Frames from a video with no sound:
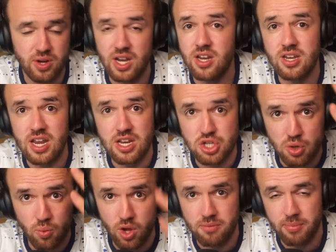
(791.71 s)
And
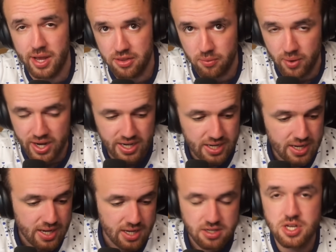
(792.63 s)
Indonesia won, by the way,
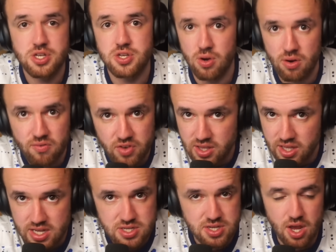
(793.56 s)

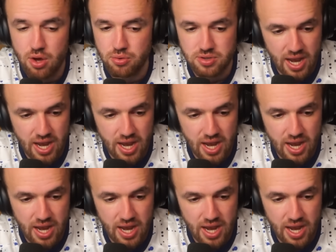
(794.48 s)
deservedly so,